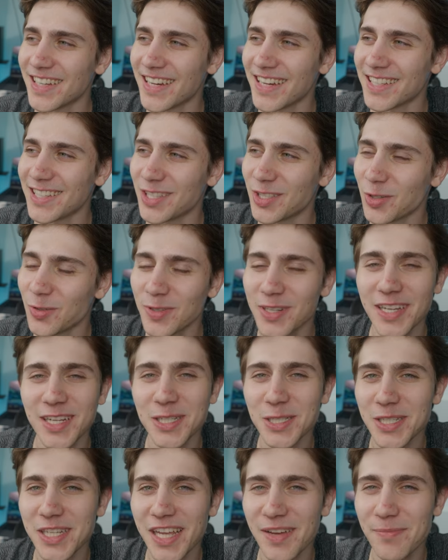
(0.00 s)
I don't
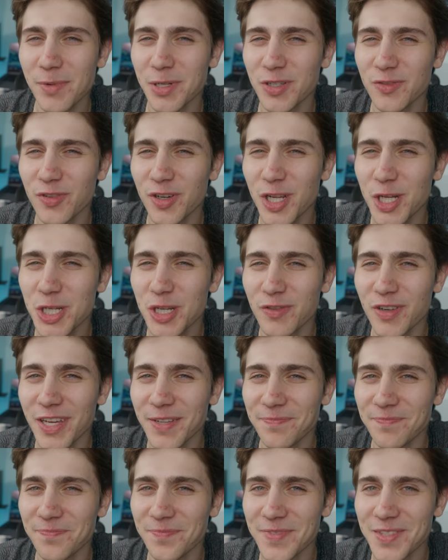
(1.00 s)
actually have much footage of
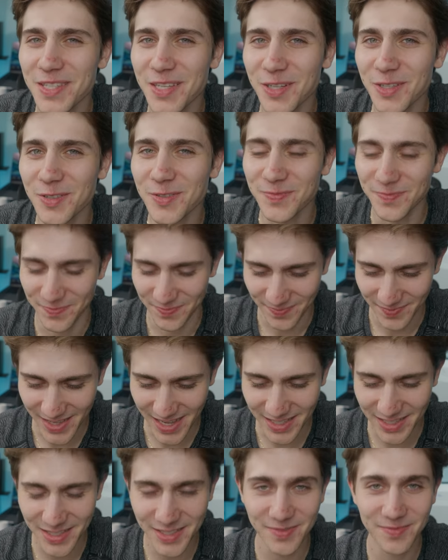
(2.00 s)
it. So
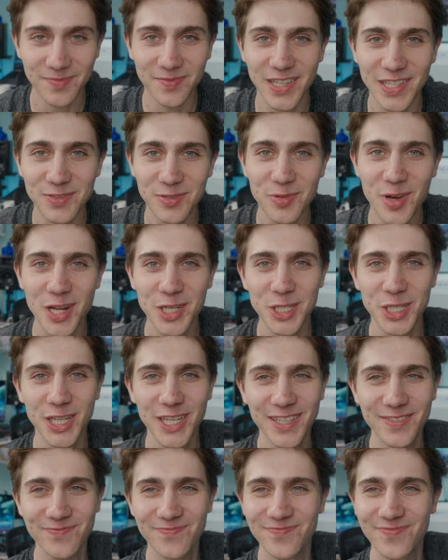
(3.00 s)
nice. Thanks for
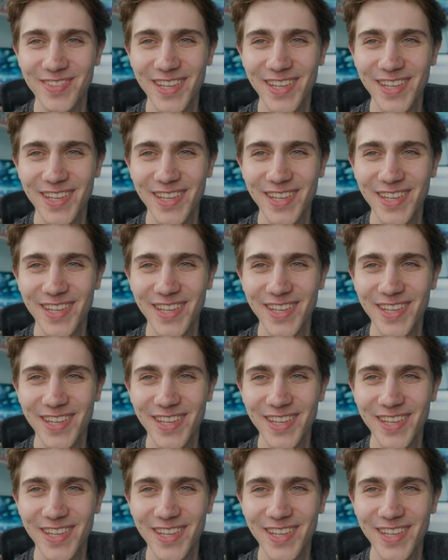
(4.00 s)
watching.